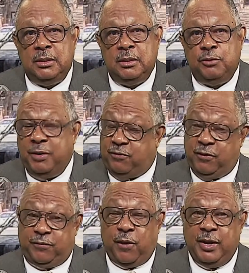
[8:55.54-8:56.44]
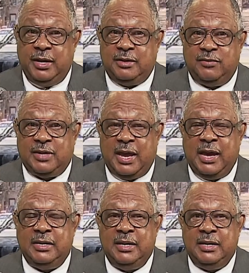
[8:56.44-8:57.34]
Spent Spent first 40 years, if
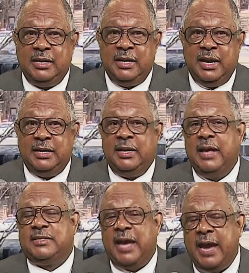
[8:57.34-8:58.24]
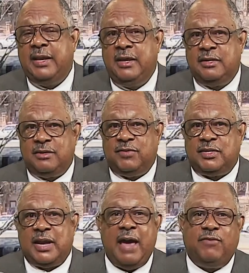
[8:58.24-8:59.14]
I in the next 80 years of
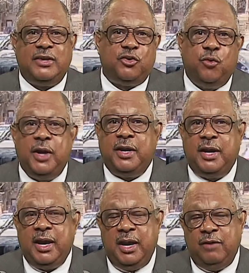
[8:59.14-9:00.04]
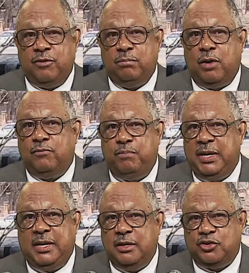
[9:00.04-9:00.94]
his life as a renegade from both
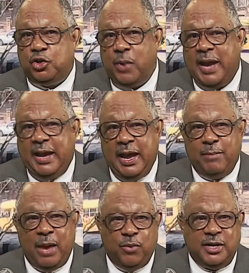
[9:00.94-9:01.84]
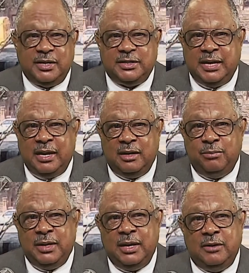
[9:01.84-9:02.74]
being a Jew and a Hamite. We'll get to that a little
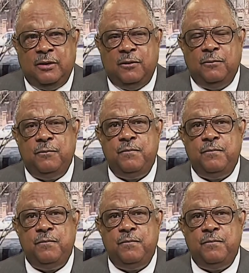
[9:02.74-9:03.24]
bit later on.